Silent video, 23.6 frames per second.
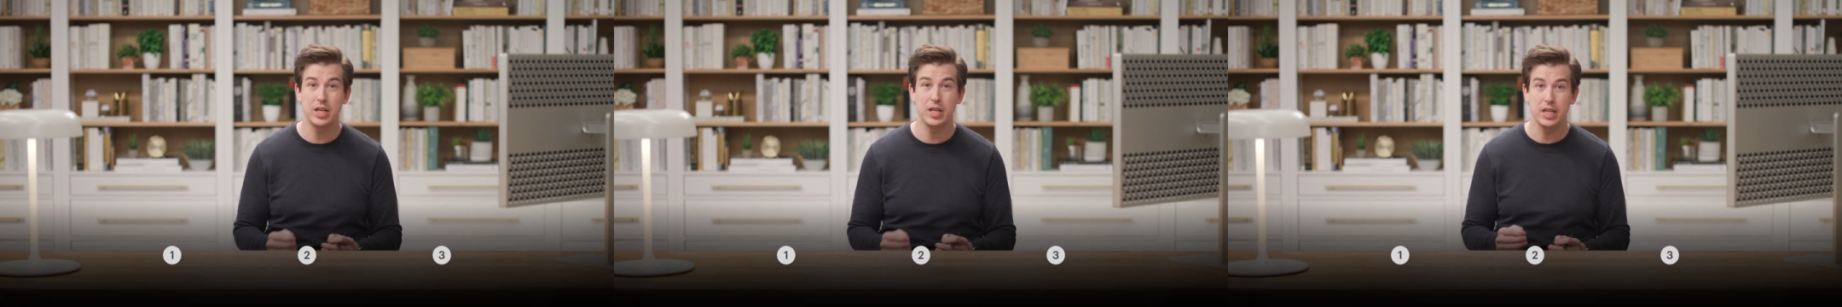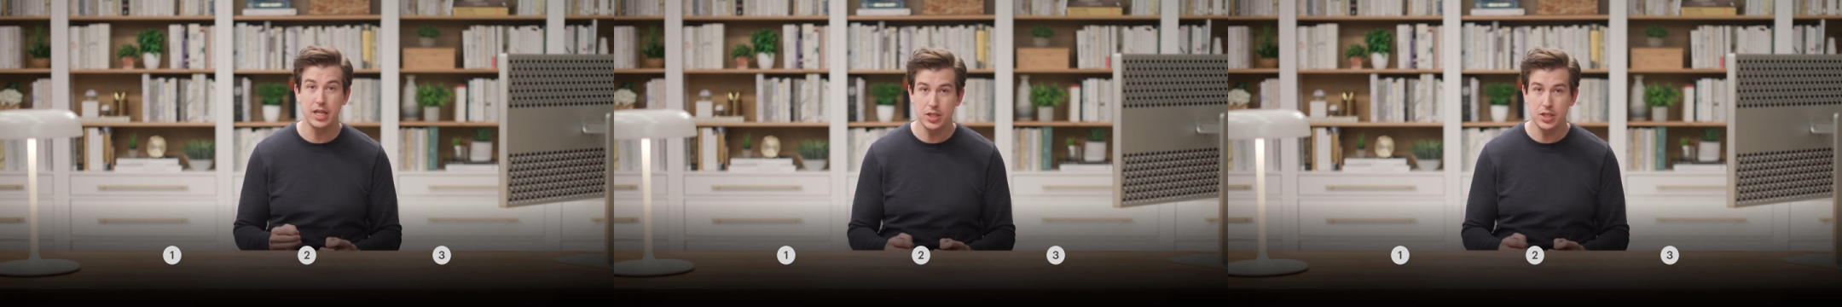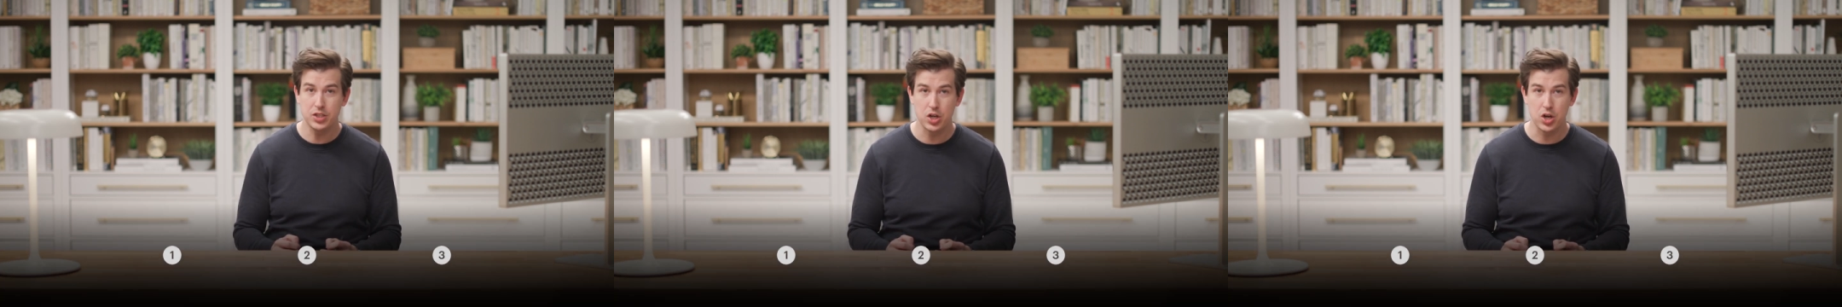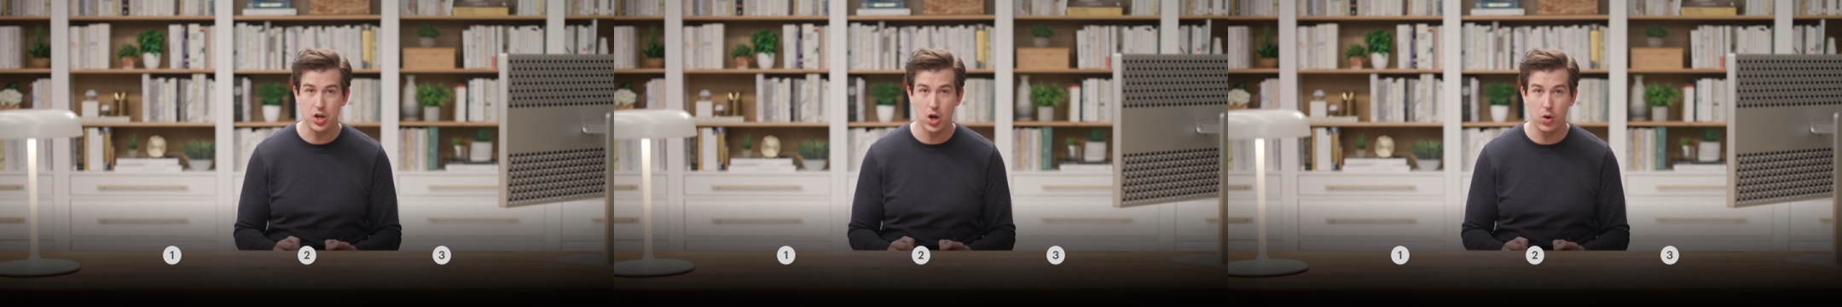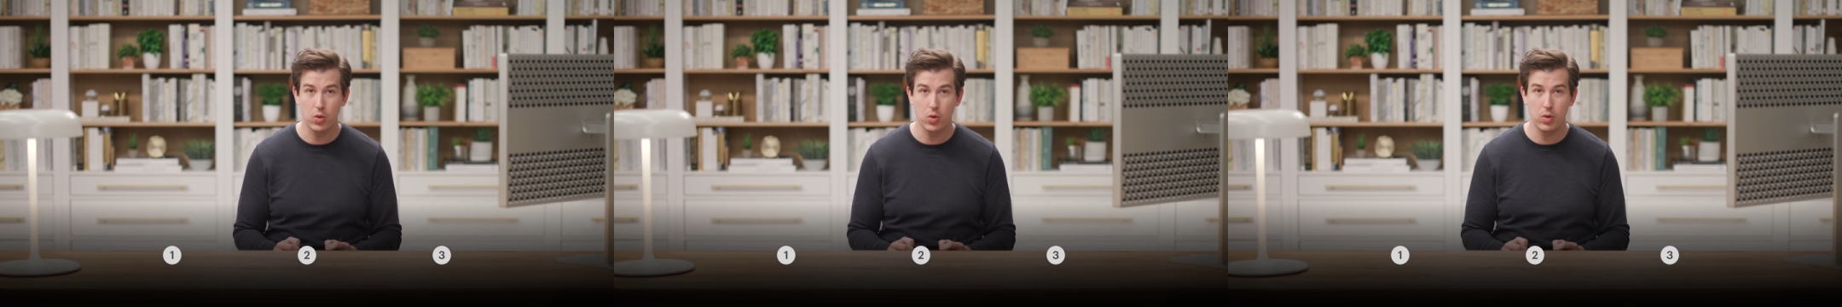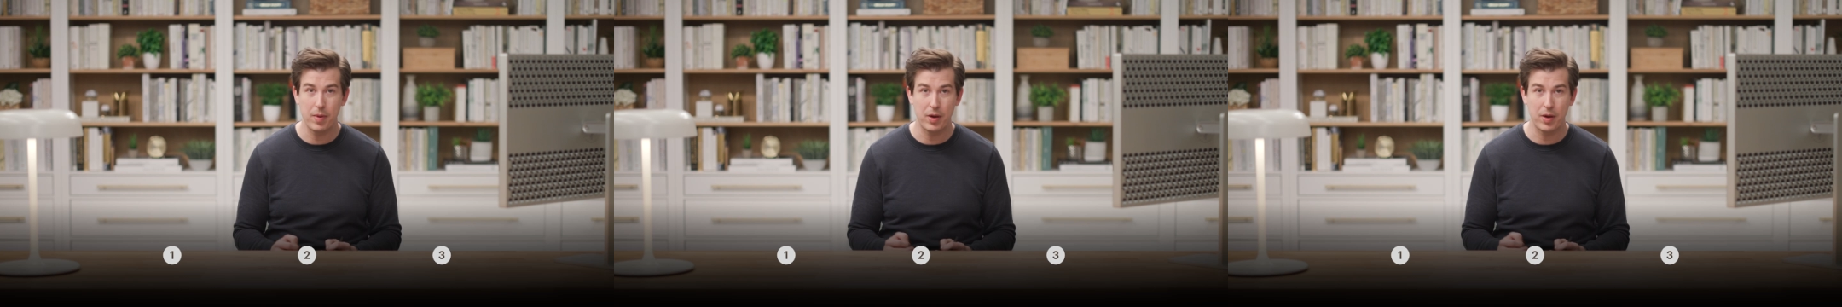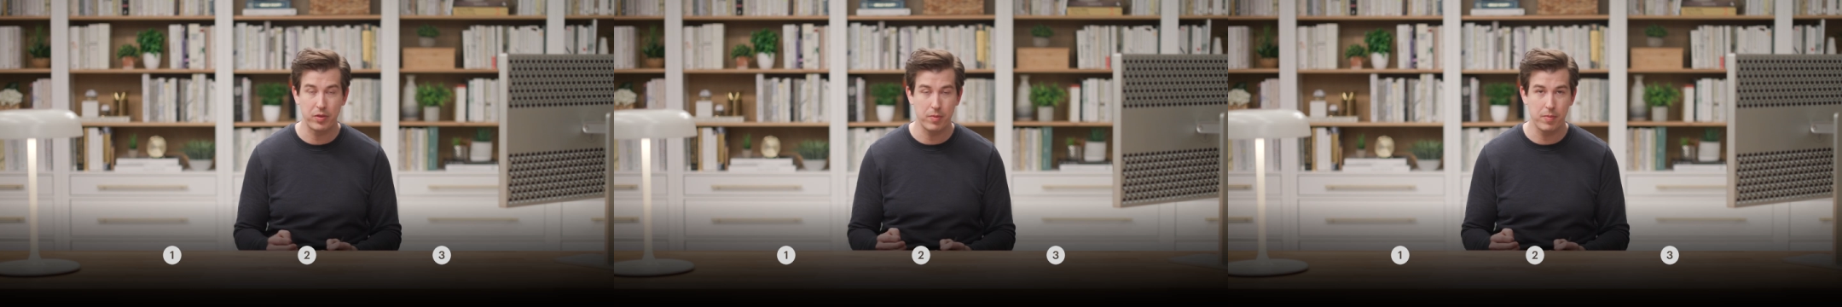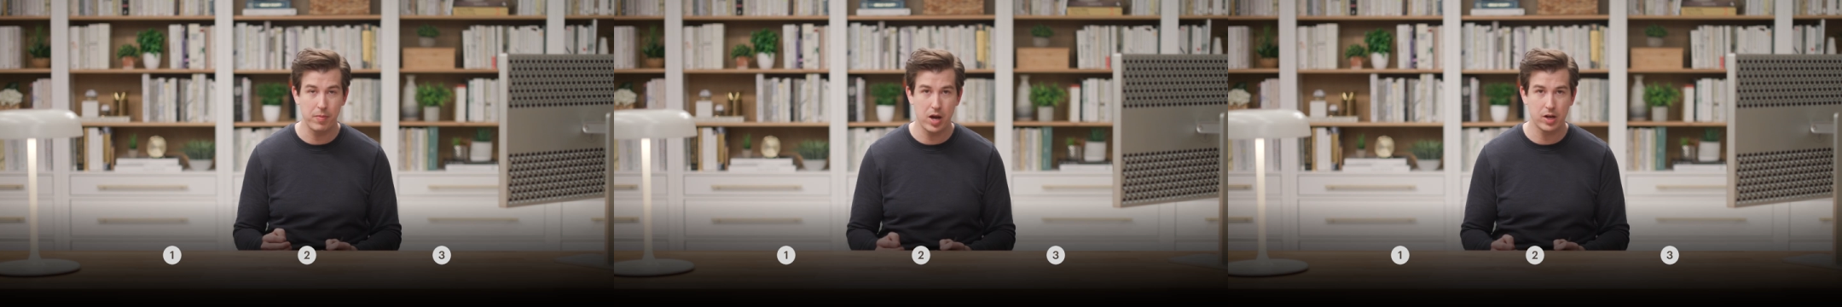need to know
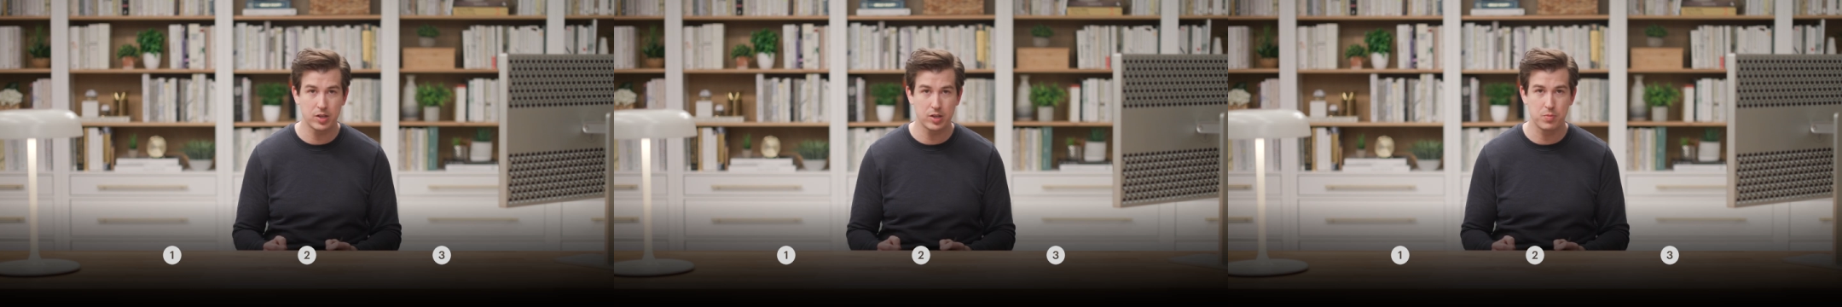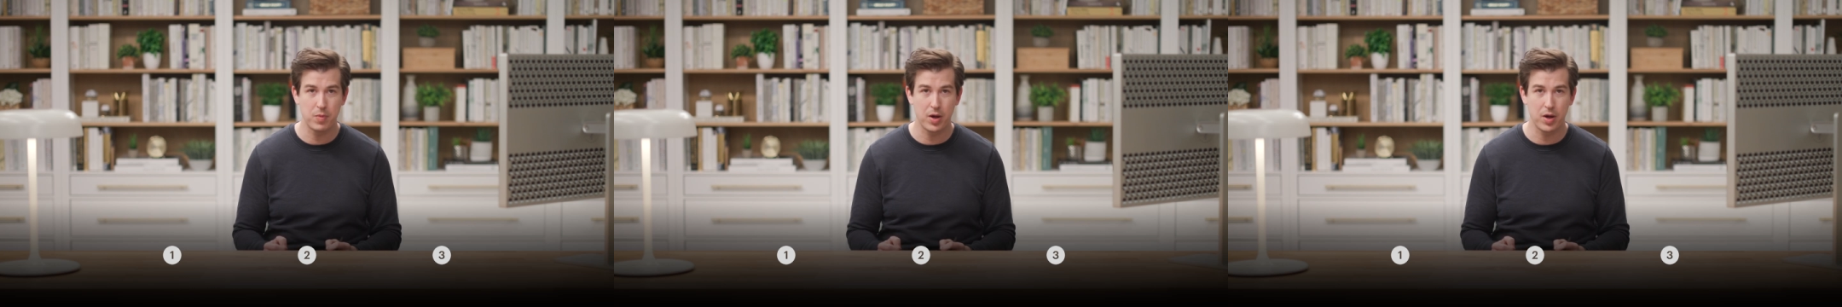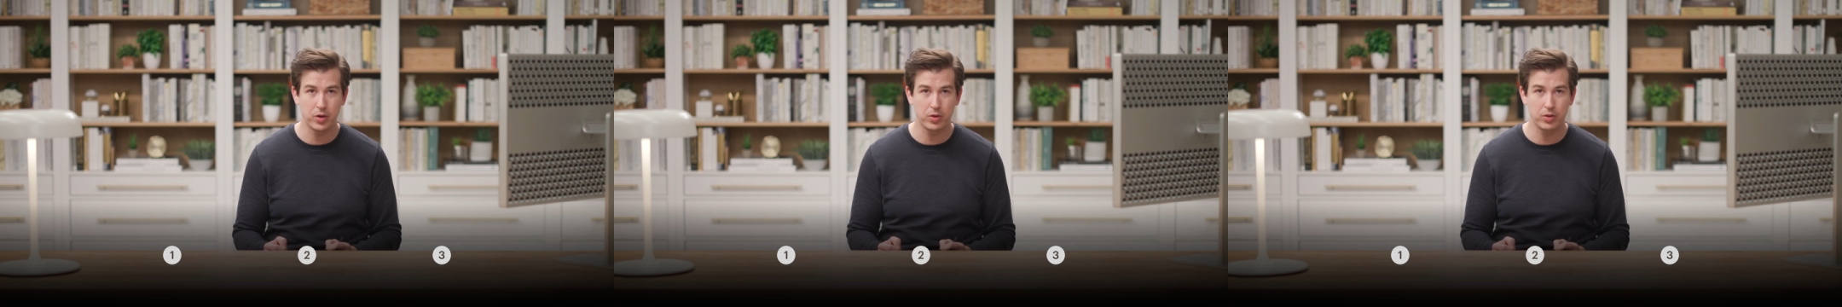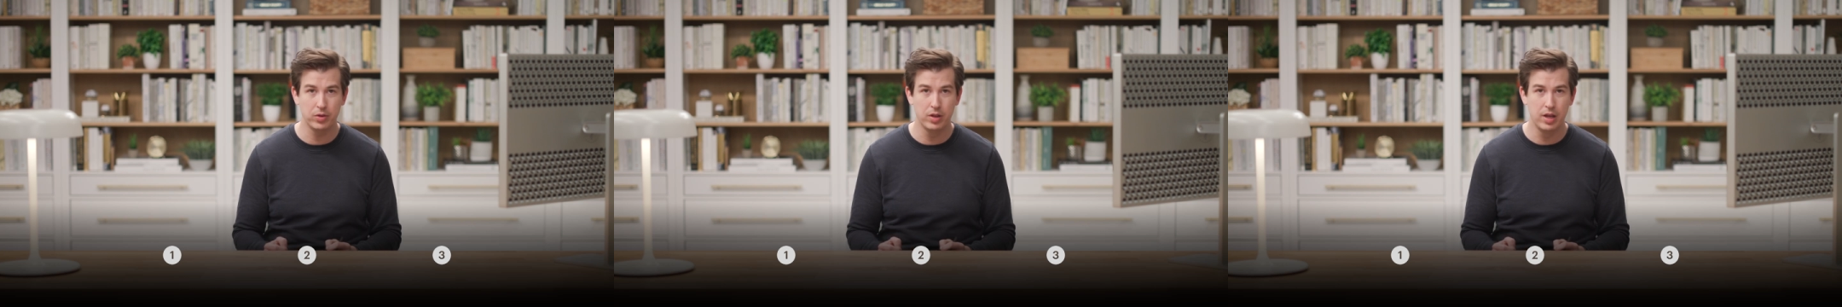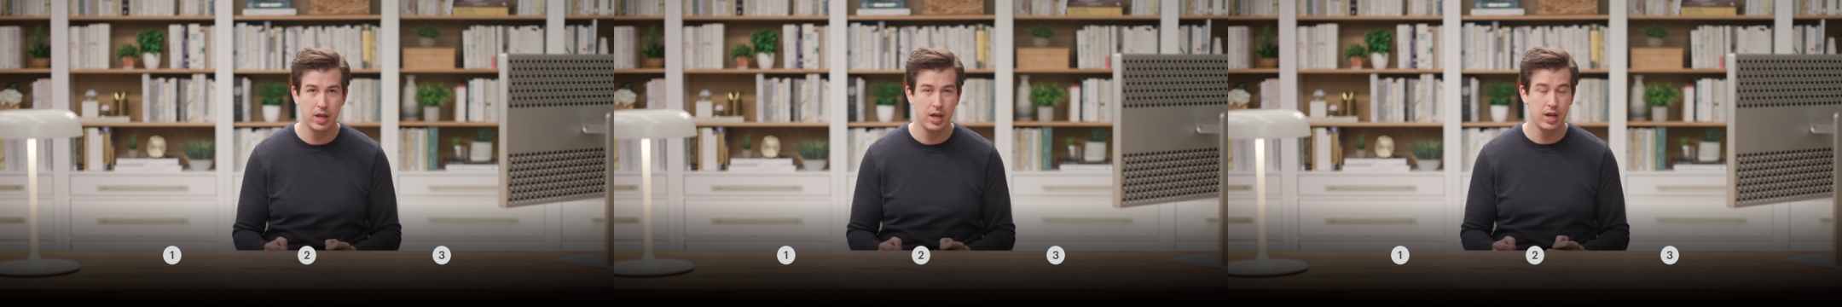about the box model.